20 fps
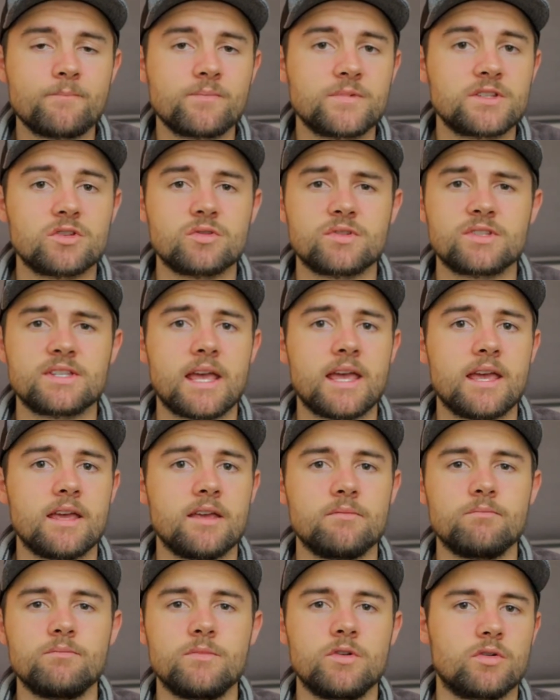So
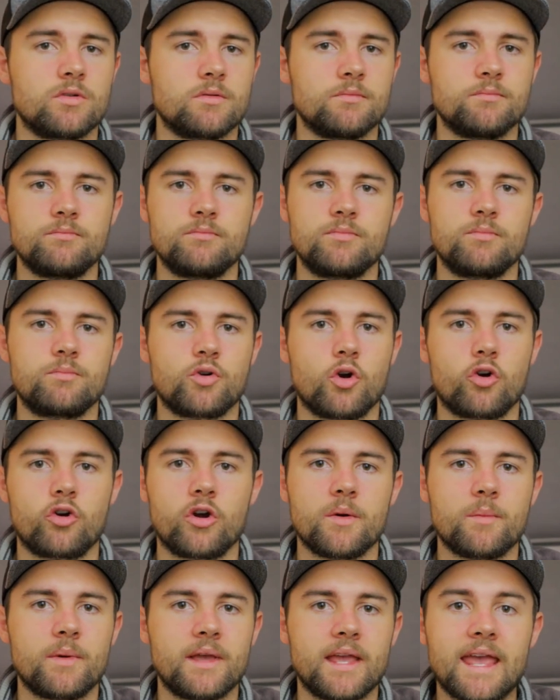say you're
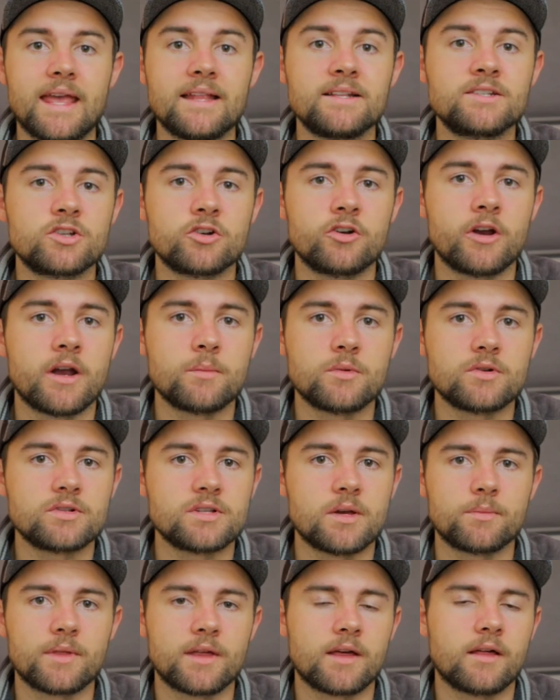programming Instagram or
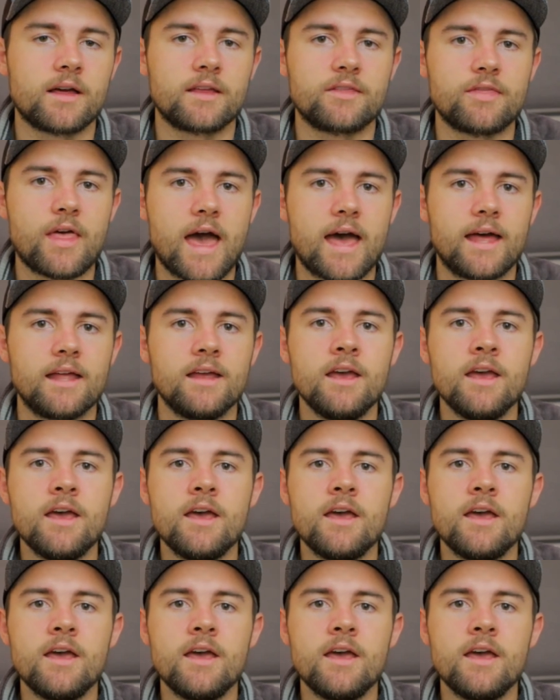something like that,